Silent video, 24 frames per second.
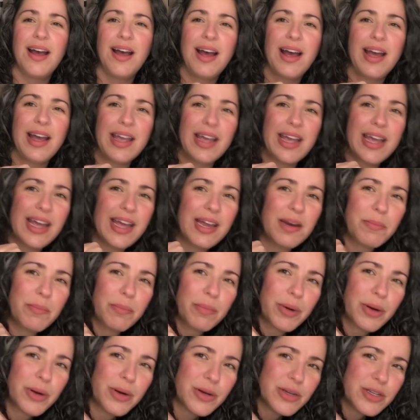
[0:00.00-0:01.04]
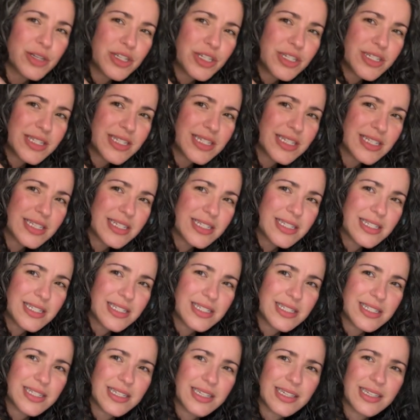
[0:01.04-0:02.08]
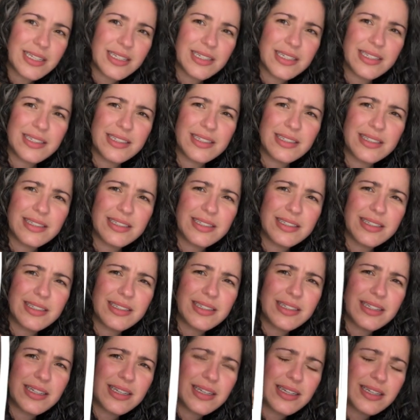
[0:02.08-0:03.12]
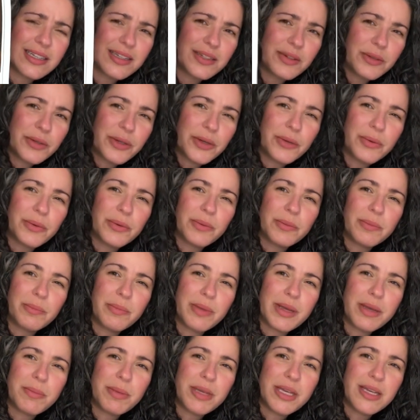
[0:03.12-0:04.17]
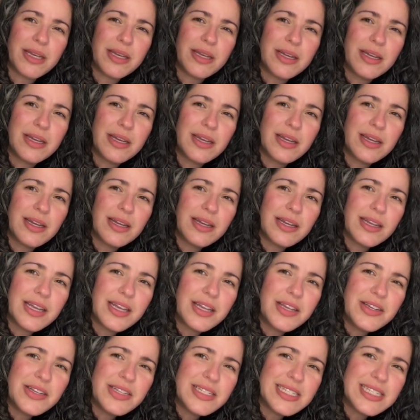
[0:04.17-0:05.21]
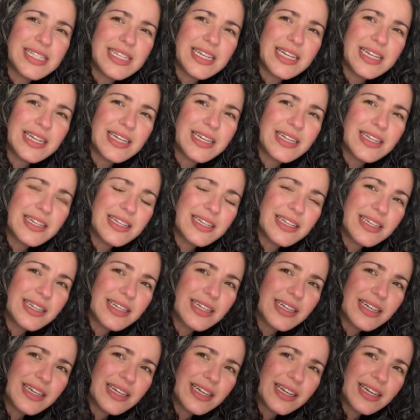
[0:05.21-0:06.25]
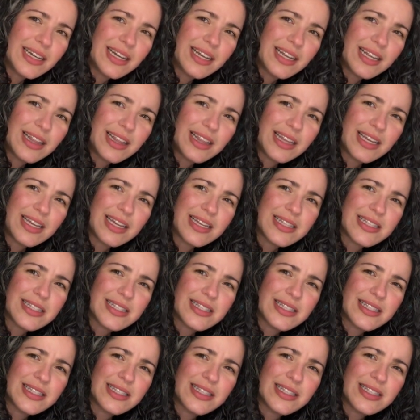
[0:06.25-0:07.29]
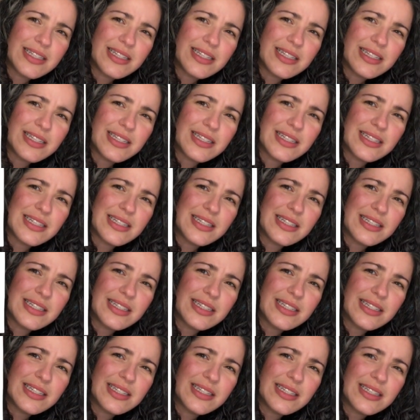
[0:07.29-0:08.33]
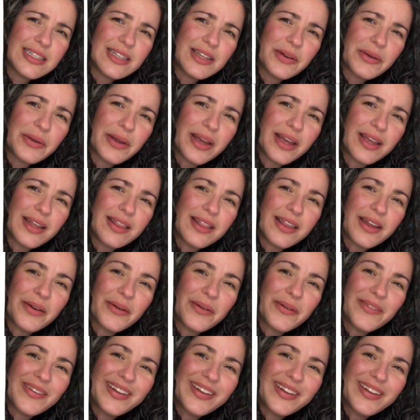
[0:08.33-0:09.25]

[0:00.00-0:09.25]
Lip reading: I had purchased this, I don't know, maybe, can you see it? I think it's, okay, there.